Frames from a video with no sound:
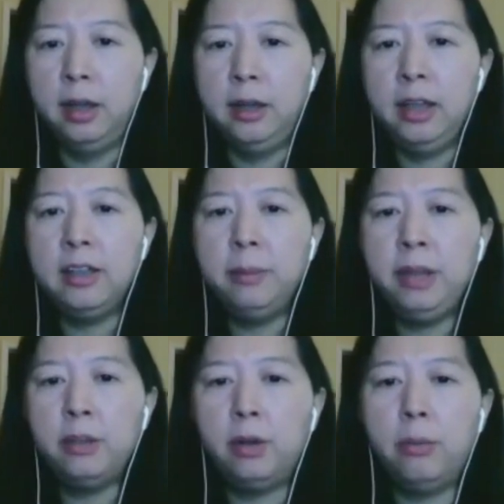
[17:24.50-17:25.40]
In the
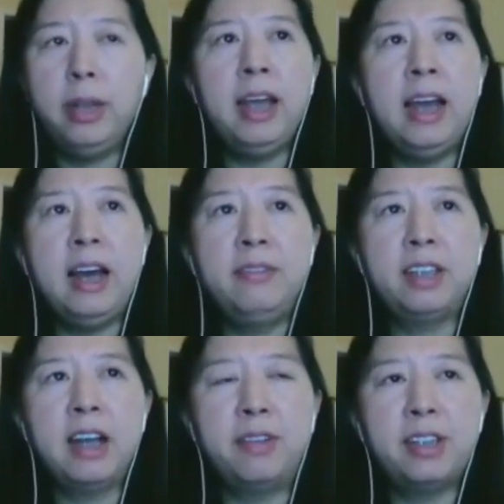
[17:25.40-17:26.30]
middle, we have the
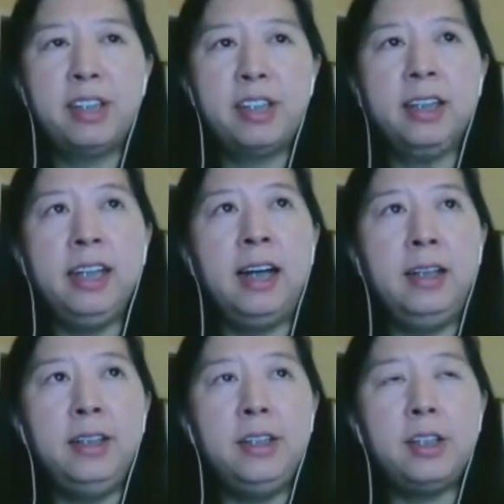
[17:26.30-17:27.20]
conversation AI
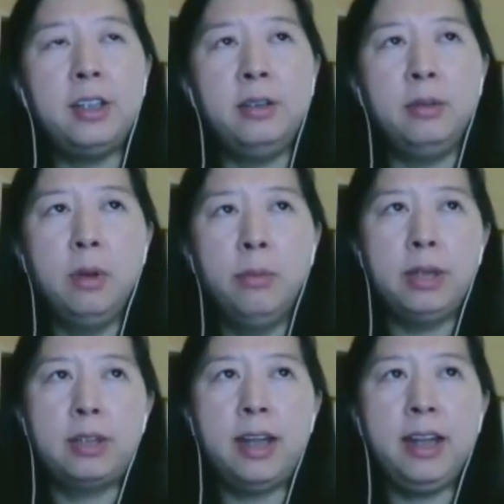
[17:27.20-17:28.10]
engine
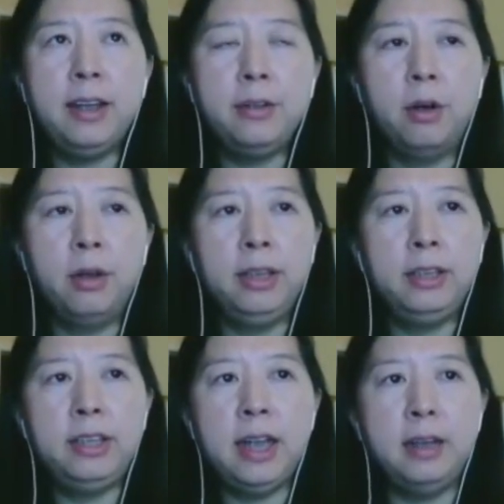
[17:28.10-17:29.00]
with AI
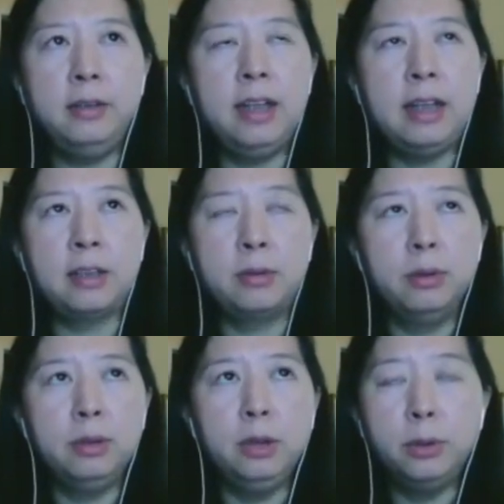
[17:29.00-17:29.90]
knowledge, and that
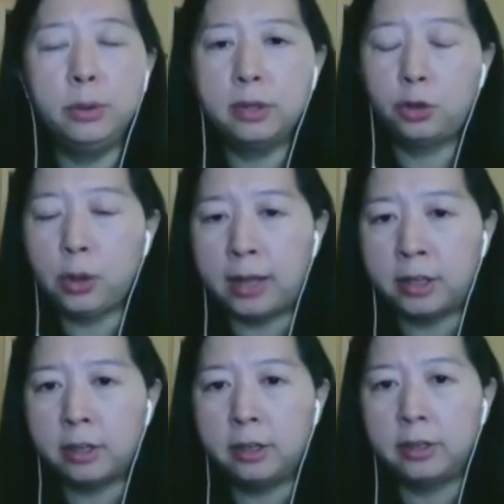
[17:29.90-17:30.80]
includes
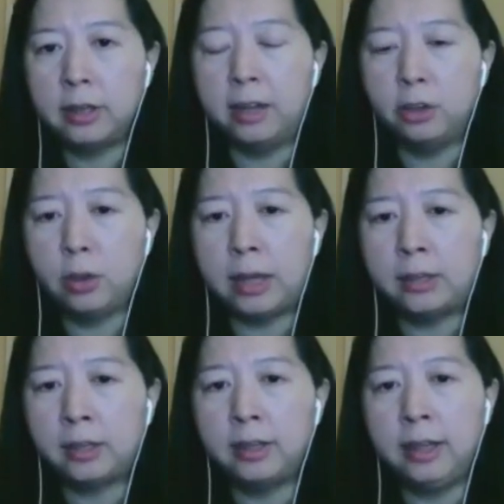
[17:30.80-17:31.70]
structured,
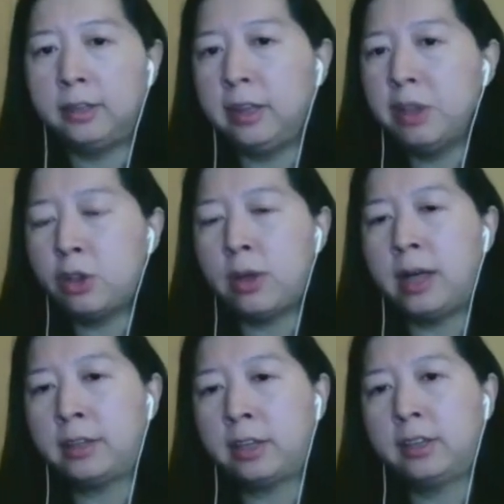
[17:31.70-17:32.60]
unstructured, and
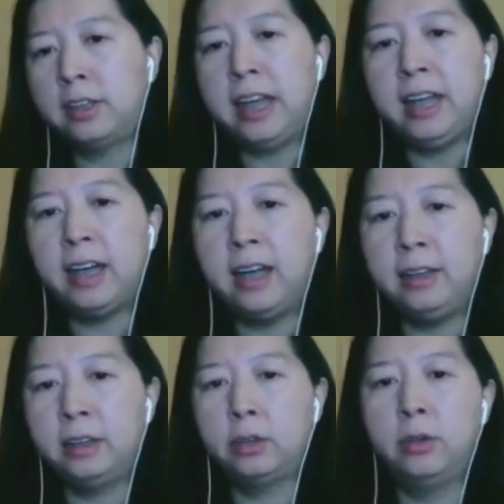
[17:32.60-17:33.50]
semi-structured
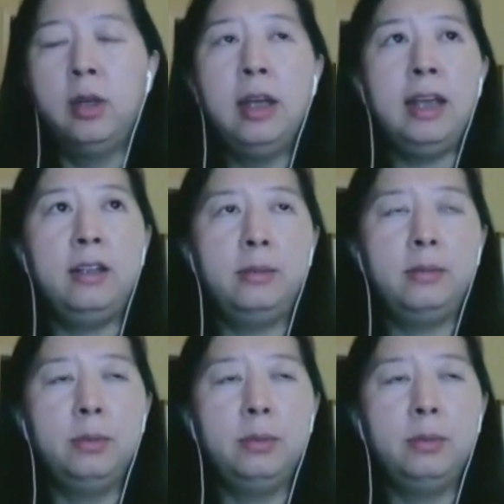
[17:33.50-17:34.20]
data and